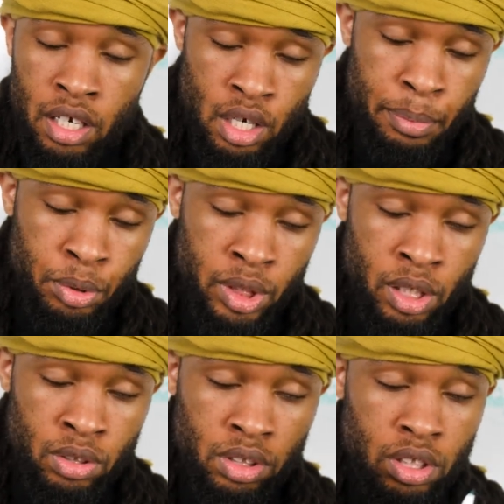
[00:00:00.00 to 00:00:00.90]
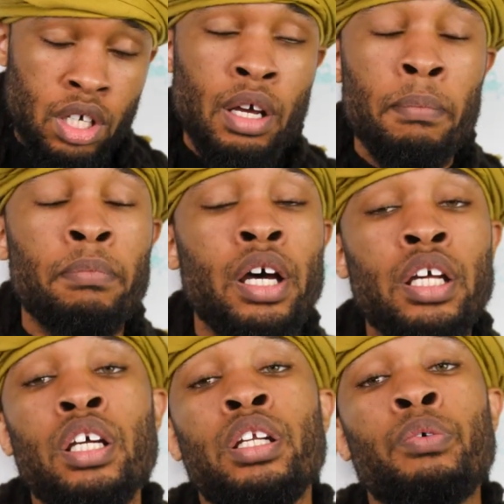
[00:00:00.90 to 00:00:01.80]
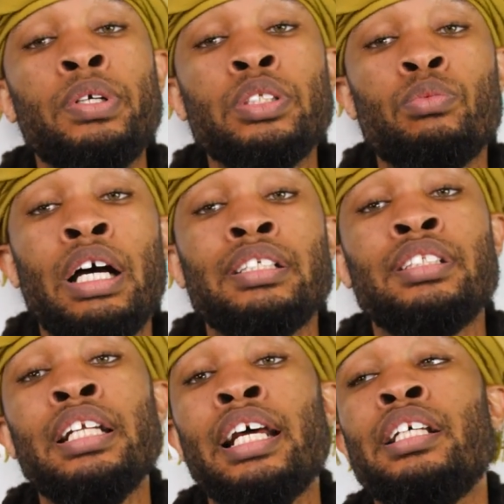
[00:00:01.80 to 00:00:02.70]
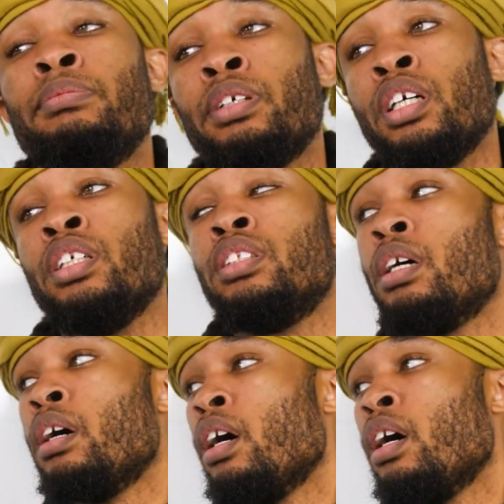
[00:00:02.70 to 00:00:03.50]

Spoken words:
get a couple sales, but the reason why I say that is because